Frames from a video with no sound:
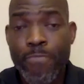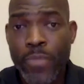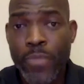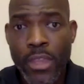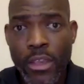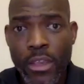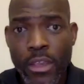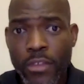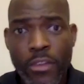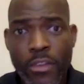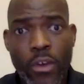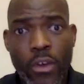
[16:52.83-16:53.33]

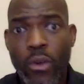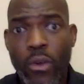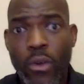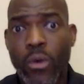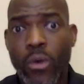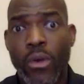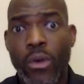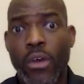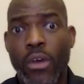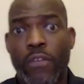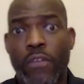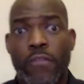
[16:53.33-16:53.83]

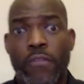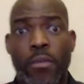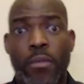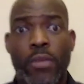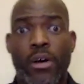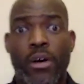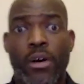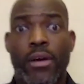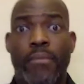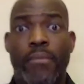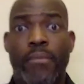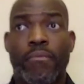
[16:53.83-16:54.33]
So from
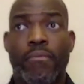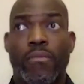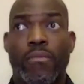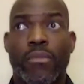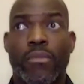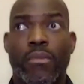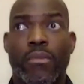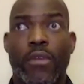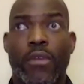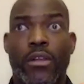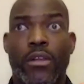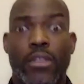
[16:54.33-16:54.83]
a
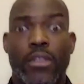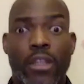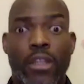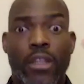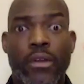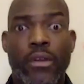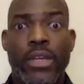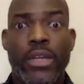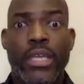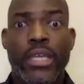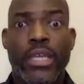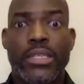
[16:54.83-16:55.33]

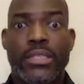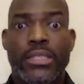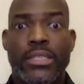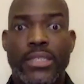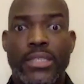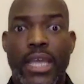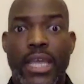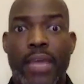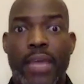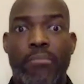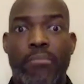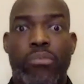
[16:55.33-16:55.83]
learning
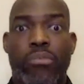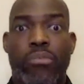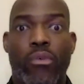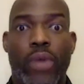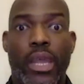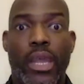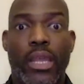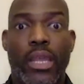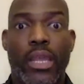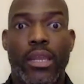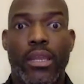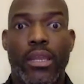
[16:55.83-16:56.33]

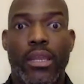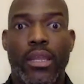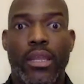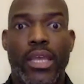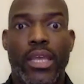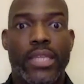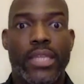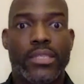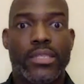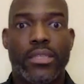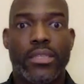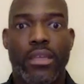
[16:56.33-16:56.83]
standpoint,
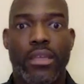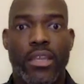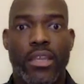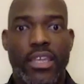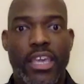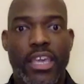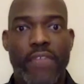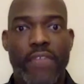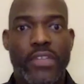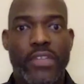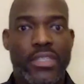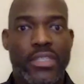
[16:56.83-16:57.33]
it's
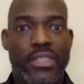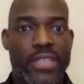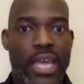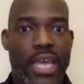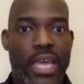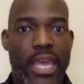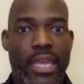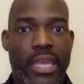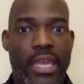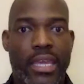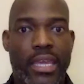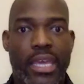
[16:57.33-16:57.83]
give and
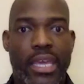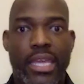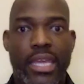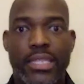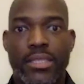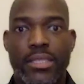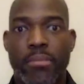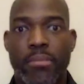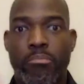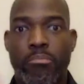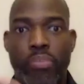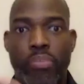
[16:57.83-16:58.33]
take.
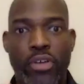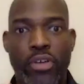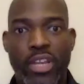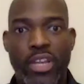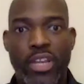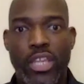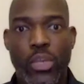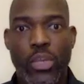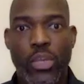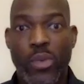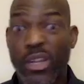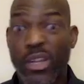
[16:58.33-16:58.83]
It's
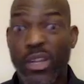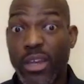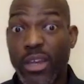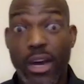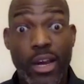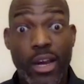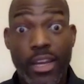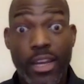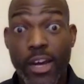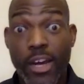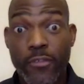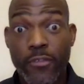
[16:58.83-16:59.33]
putting you in
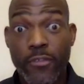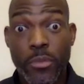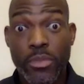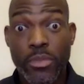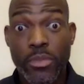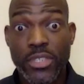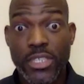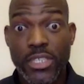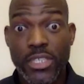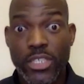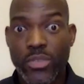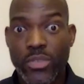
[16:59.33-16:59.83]
uncomfortable
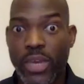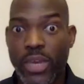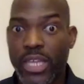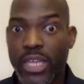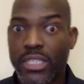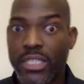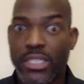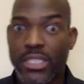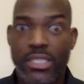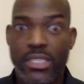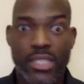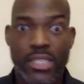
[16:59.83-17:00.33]

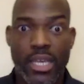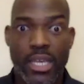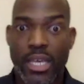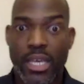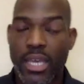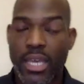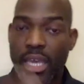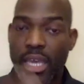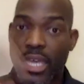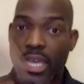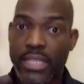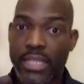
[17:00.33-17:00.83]
situations.
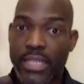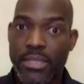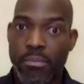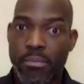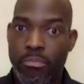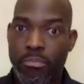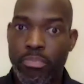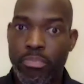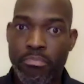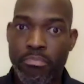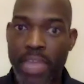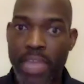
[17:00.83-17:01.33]
It's
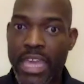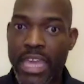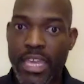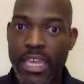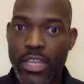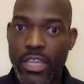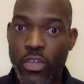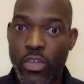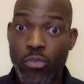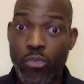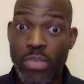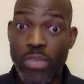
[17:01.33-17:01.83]

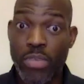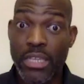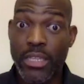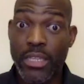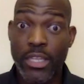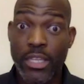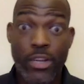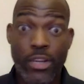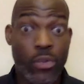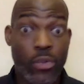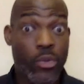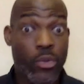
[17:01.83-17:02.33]
making you be the
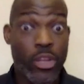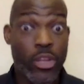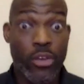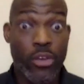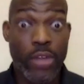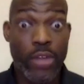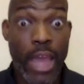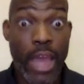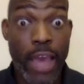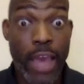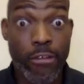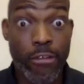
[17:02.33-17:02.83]
leader when you're
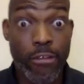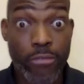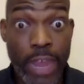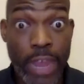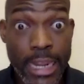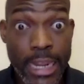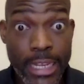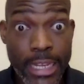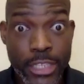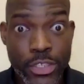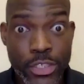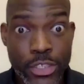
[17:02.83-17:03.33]
not
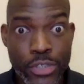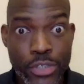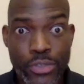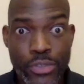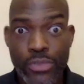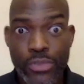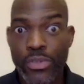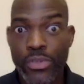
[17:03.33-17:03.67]
ready to.